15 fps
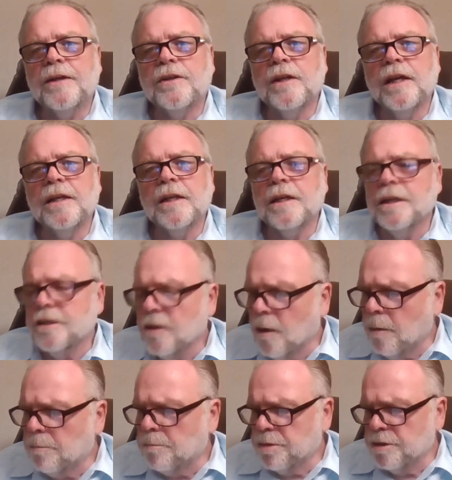in an
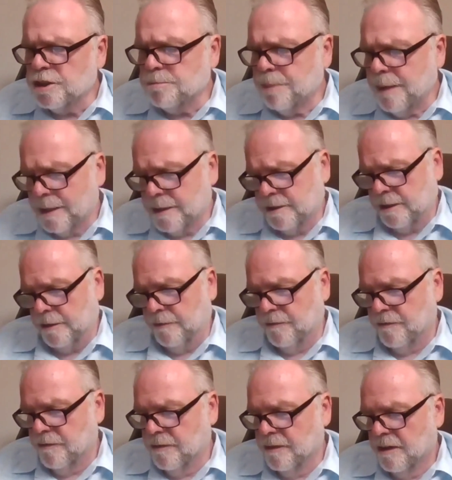adult perspective.
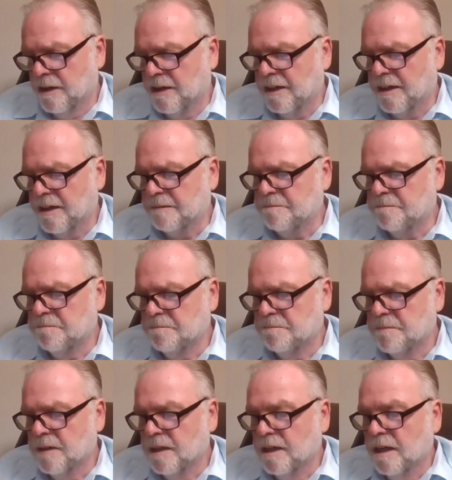Want
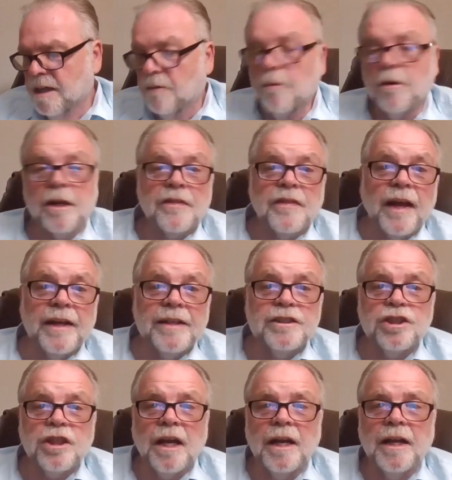to thank
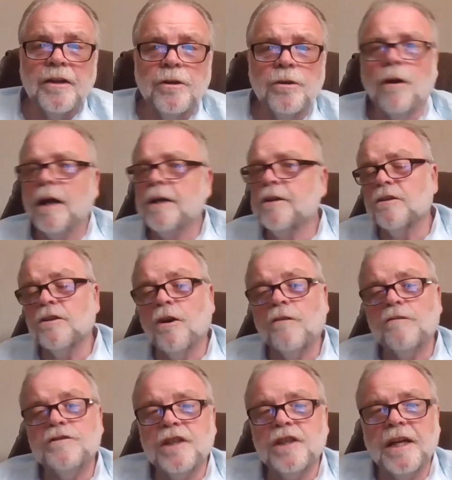Jay, who I don't know
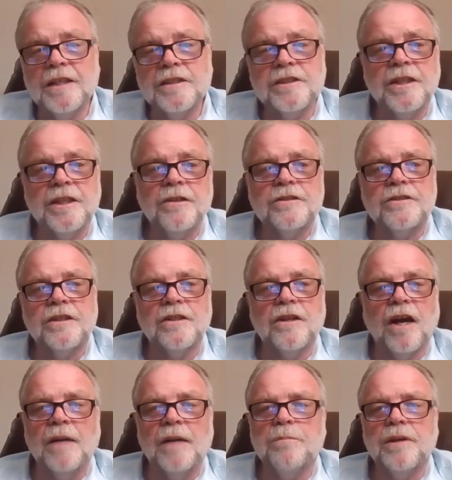if Jay is here
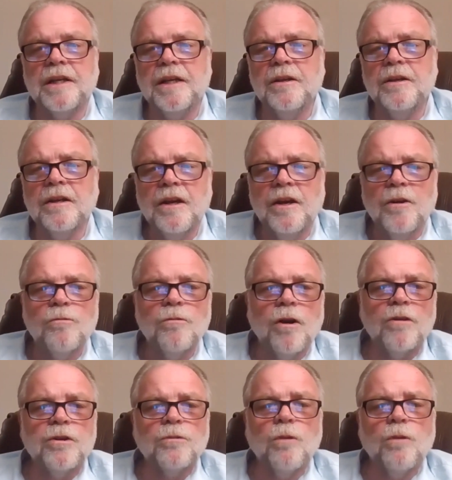tonight, but he
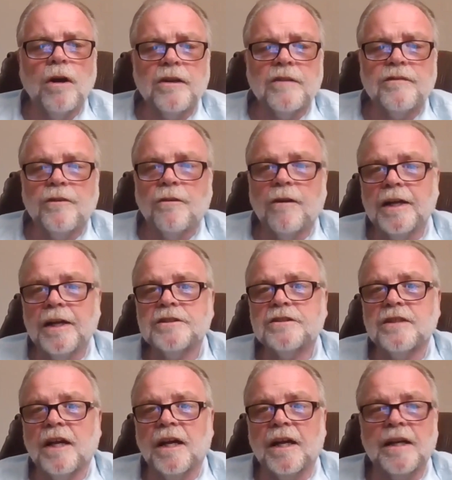wrote a wonderful
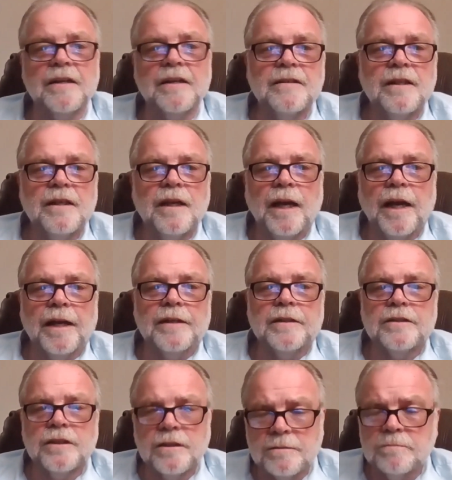essay,
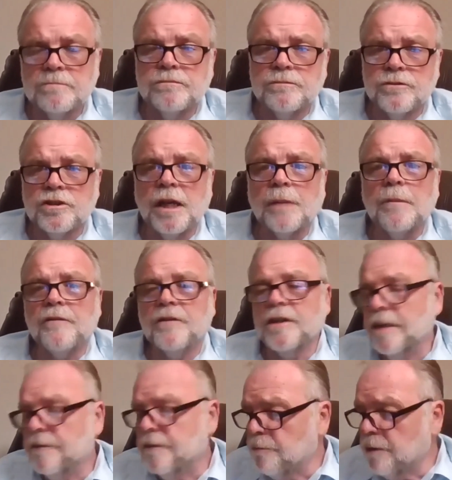and some of it
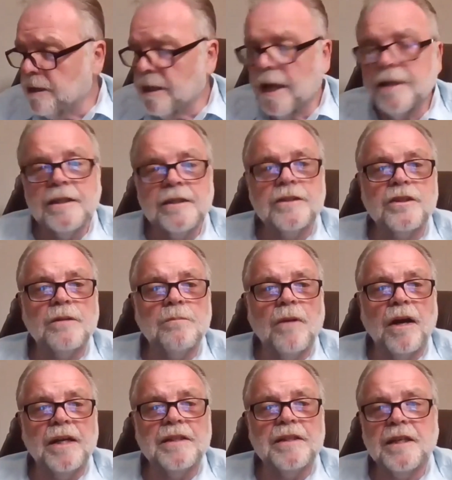even related to
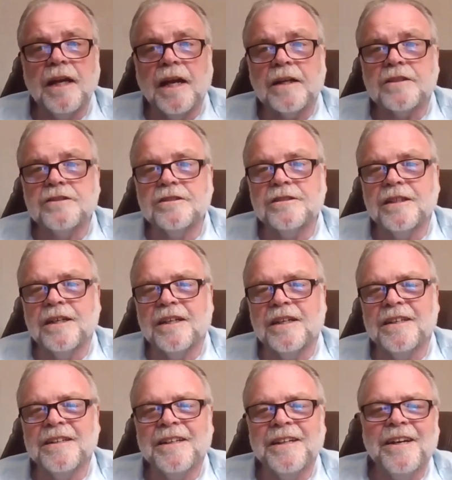my text
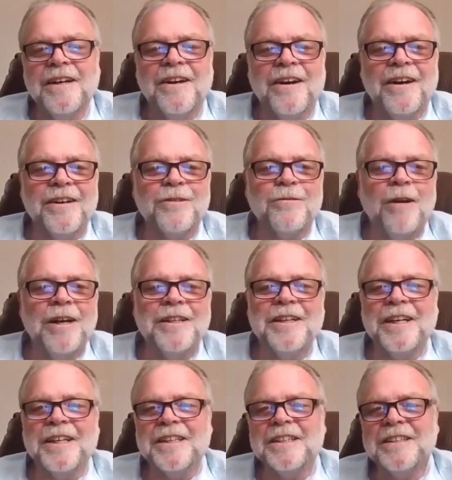on
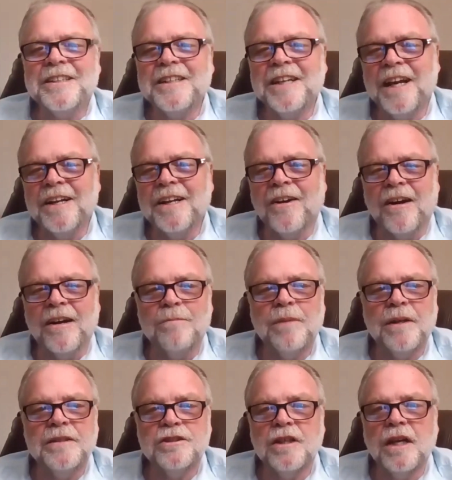Whitehead and Teilhard.
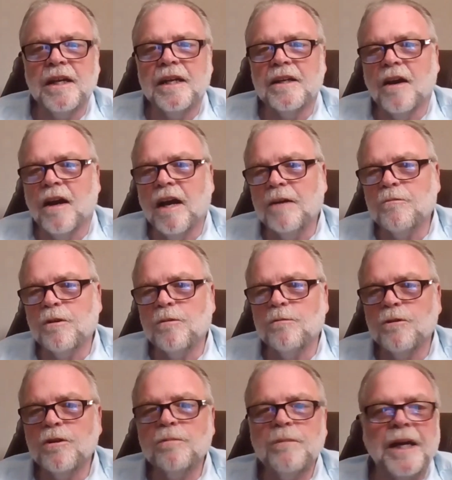But Jay and I were
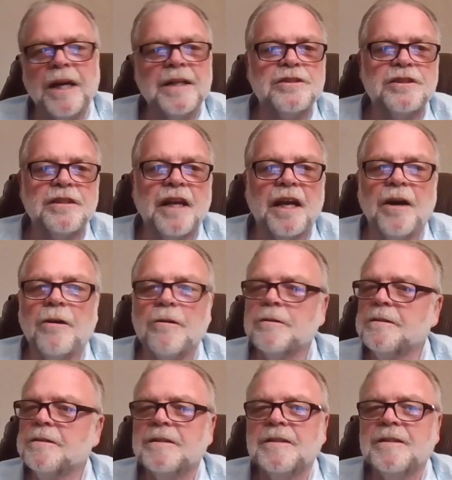roommates now
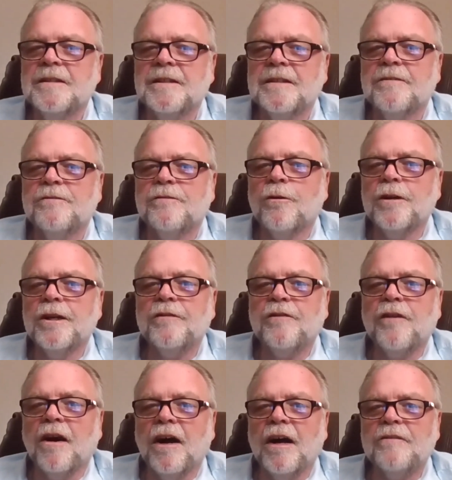
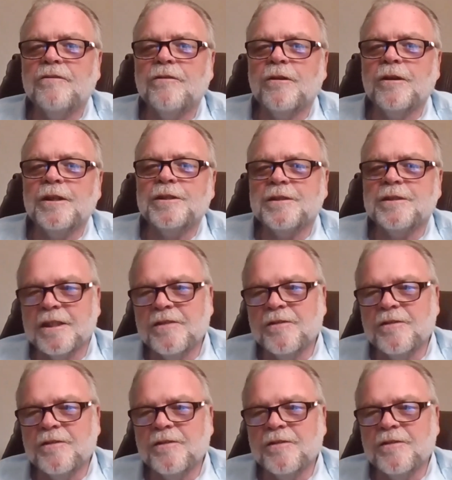45, 46,